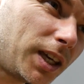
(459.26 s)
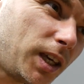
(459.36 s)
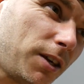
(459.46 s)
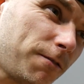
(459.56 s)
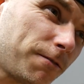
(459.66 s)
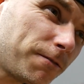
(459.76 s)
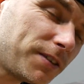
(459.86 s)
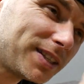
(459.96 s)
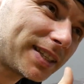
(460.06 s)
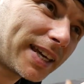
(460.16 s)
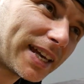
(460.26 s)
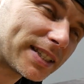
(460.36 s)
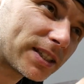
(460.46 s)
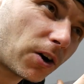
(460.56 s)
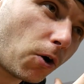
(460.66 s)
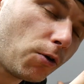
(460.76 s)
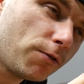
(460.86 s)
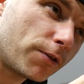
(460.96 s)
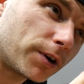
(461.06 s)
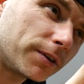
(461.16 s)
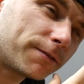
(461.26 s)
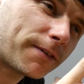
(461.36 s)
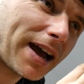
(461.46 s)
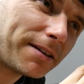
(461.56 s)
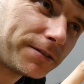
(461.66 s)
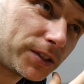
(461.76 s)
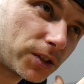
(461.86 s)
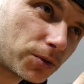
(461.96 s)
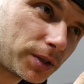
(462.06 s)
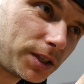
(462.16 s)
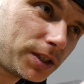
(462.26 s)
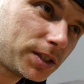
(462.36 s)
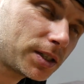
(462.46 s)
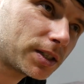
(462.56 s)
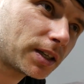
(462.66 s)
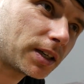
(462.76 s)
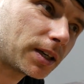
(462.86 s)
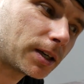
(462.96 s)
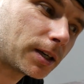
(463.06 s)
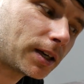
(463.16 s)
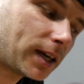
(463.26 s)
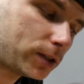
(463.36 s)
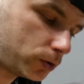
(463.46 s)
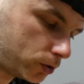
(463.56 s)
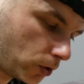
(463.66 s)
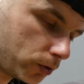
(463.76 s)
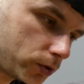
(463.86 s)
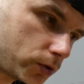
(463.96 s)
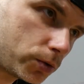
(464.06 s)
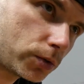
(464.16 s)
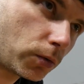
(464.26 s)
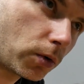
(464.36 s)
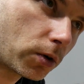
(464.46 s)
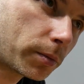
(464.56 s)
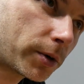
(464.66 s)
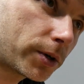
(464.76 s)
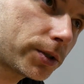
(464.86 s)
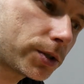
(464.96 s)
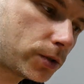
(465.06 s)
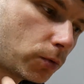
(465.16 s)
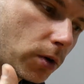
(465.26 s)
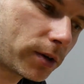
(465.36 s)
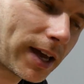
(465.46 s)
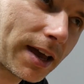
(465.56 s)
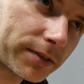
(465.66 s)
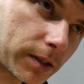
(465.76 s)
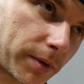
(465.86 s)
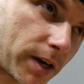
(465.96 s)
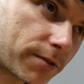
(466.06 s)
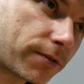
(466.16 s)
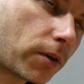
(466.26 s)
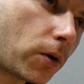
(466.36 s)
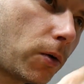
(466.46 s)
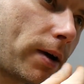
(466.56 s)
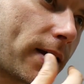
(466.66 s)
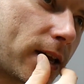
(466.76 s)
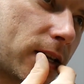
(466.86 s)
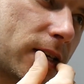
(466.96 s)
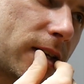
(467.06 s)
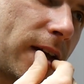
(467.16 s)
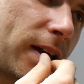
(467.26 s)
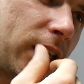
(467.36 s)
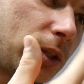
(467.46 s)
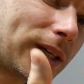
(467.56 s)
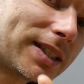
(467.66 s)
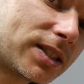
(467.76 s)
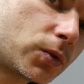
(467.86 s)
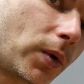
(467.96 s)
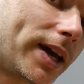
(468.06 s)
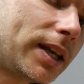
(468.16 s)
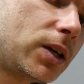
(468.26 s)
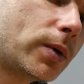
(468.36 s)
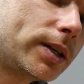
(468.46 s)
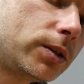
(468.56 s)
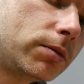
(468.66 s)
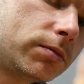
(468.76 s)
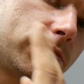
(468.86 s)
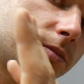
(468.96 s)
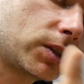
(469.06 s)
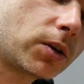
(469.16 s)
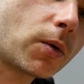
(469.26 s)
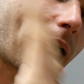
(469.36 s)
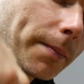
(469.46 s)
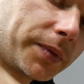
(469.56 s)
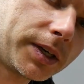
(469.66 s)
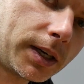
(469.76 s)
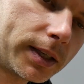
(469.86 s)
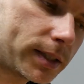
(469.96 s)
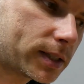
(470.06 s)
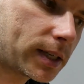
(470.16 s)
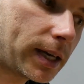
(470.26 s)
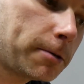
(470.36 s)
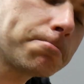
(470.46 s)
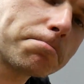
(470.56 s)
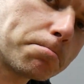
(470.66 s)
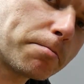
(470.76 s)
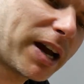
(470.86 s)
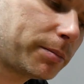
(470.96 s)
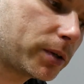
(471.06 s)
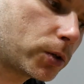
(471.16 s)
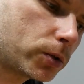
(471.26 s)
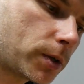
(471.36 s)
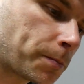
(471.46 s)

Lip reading: if it gets over 5 degrees and you don't use the warmers, you want to have some airflow and you get sweaty when you go up the hill, let's say, might be good.